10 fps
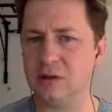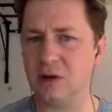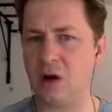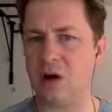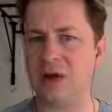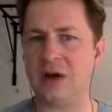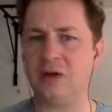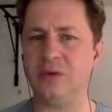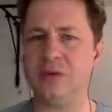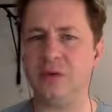hogged
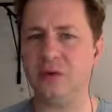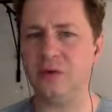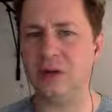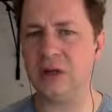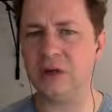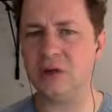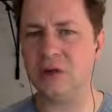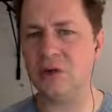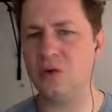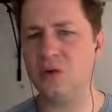out with a
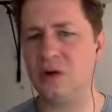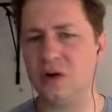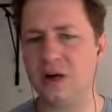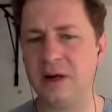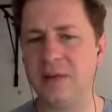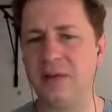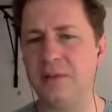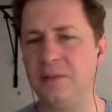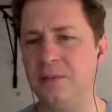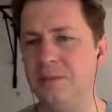1.25"
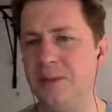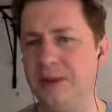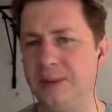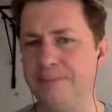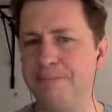diameter bit,